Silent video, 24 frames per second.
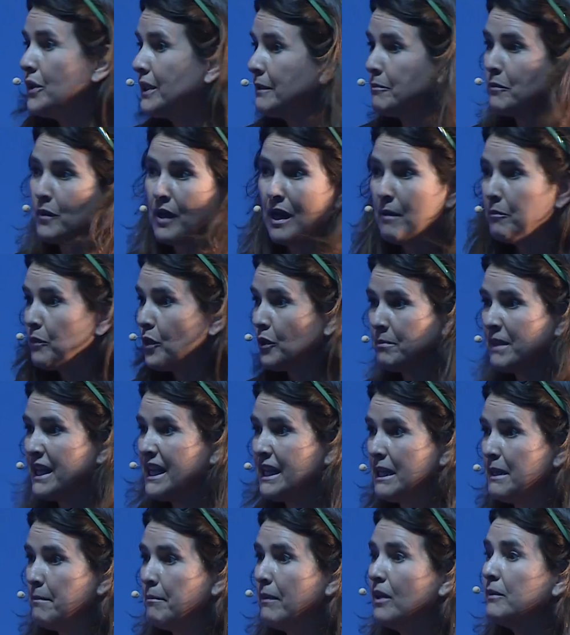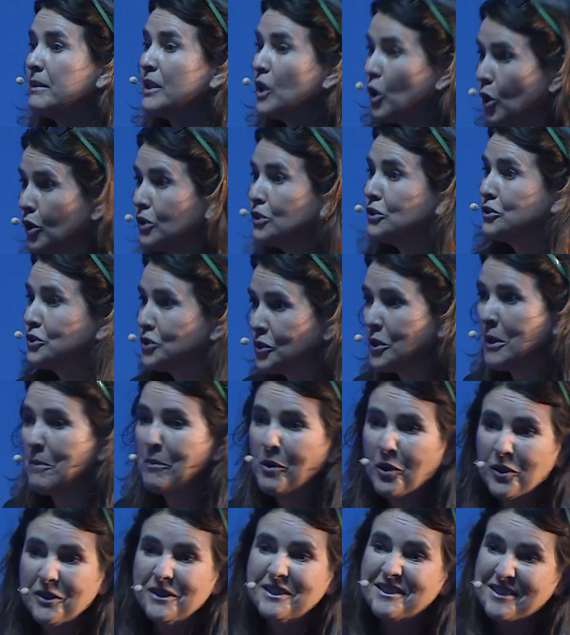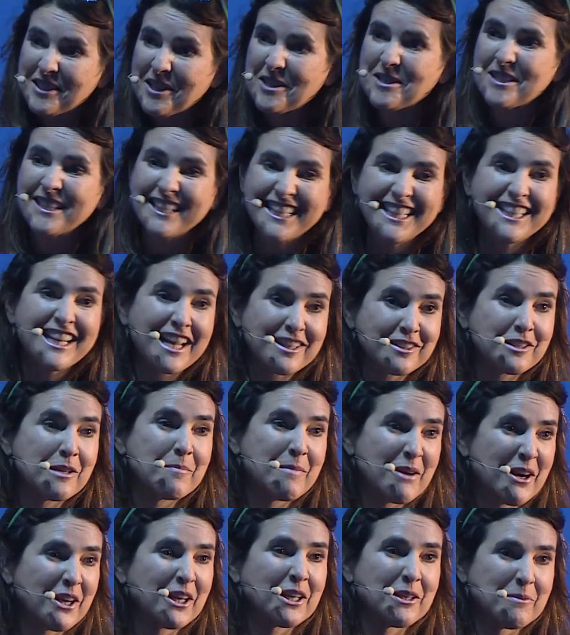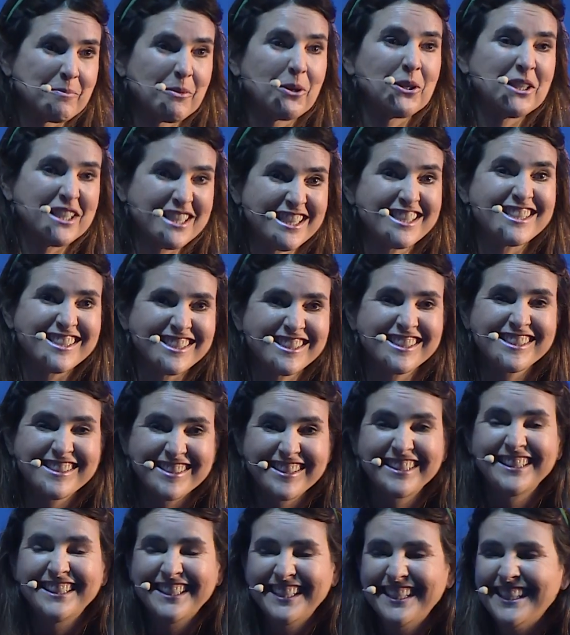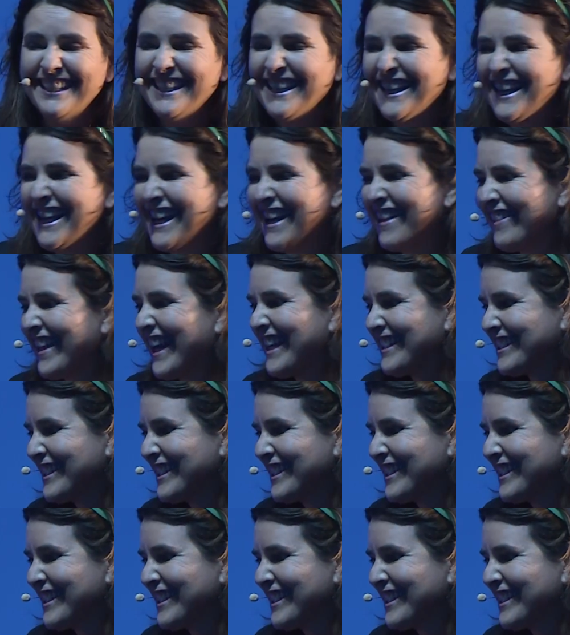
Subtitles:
and among me, but also among certainly Latin American politicians. And that